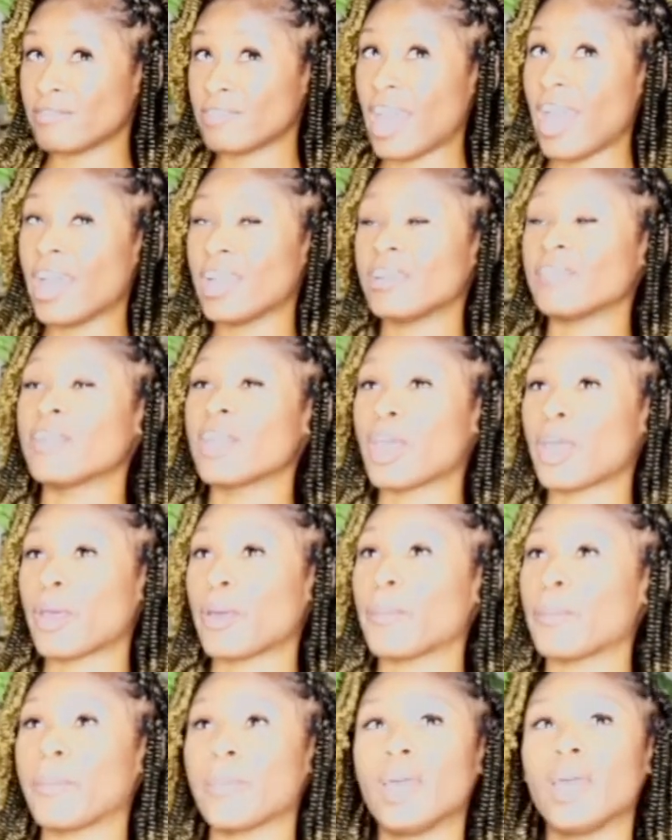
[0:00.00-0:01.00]
of
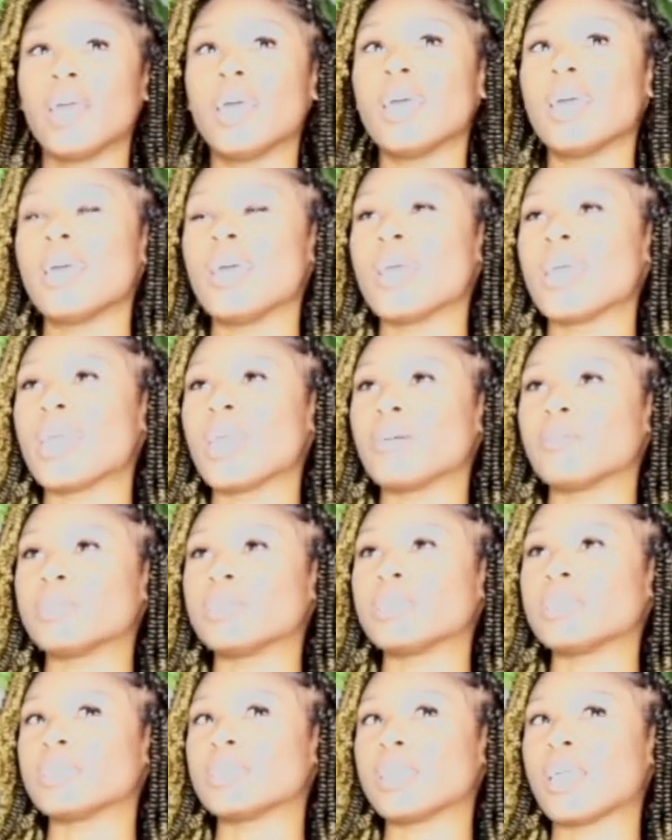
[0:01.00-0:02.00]
him, It was
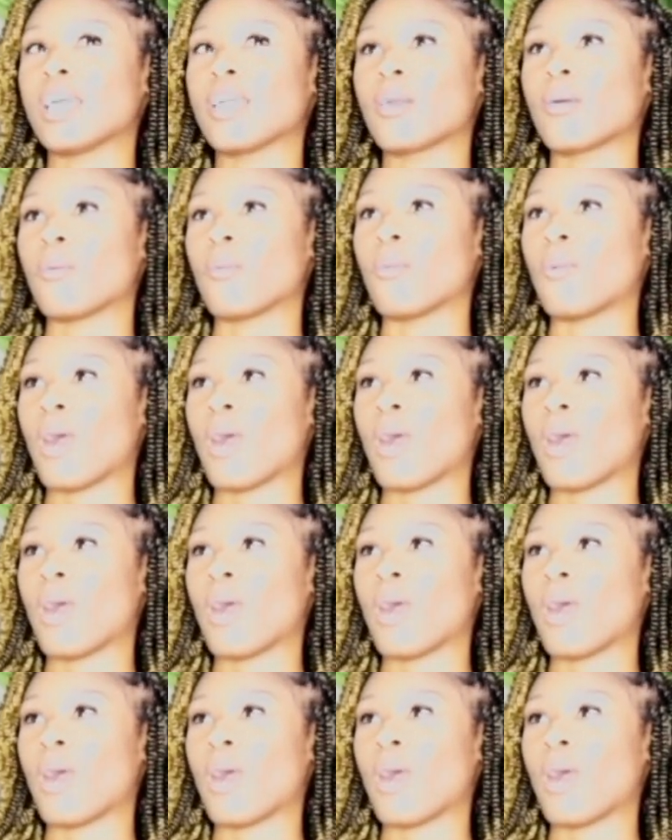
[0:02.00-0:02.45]
just like,